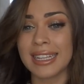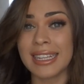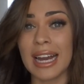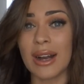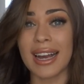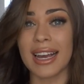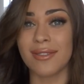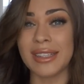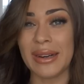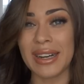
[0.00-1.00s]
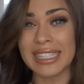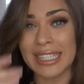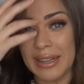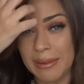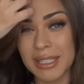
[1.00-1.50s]
Now I have no
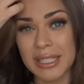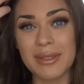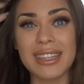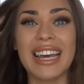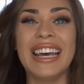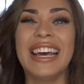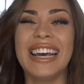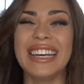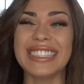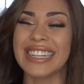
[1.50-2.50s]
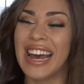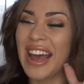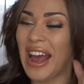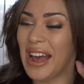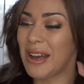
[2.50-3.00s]
idea what I'm doing with this,
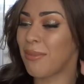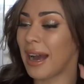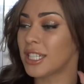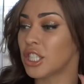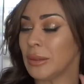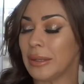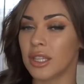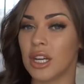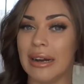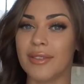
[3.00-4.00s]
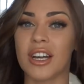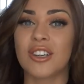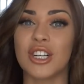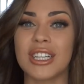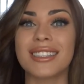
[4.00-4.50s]
but I do love
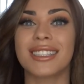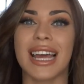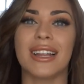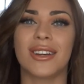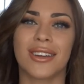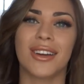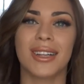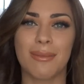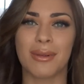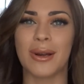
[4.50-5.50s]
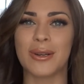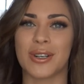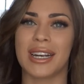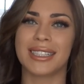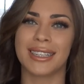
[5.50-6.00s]
a good salon curly blow
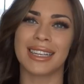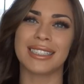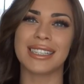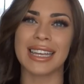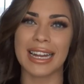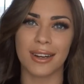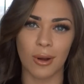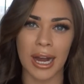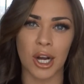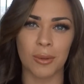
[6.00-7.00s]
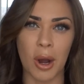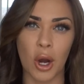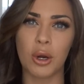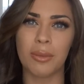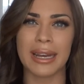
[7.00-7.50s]
dry. So this is kind of what I'm
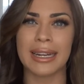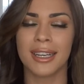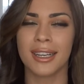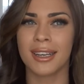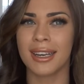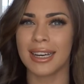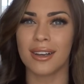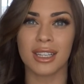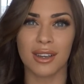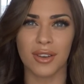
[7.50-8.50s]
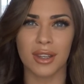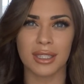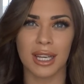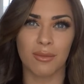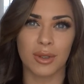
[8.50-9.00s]
hoping it'll give you the
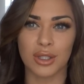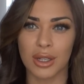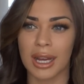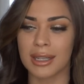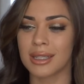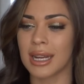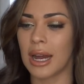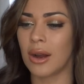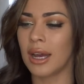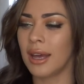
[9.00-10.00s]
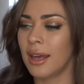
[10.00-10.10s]
same result as. Now,